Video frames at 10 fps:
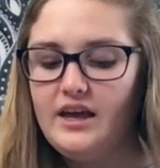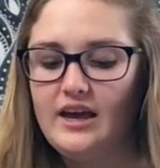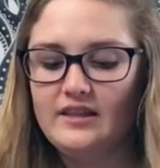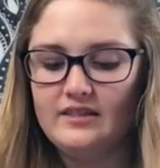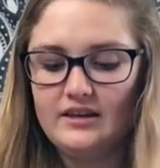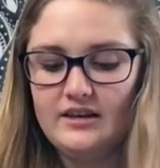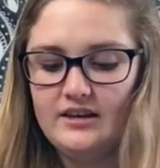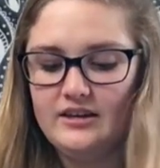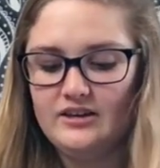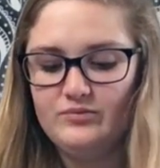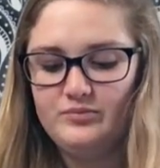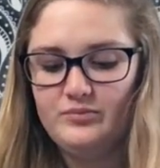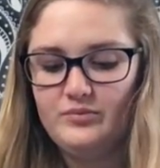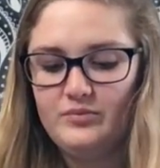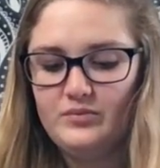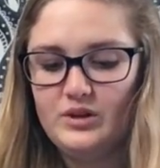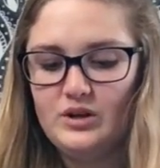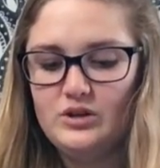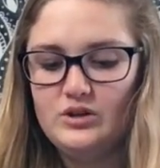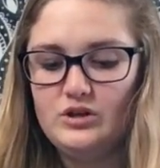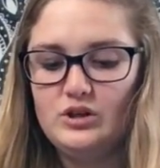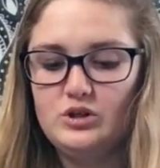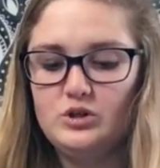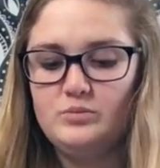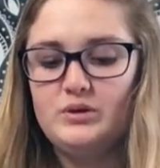And then you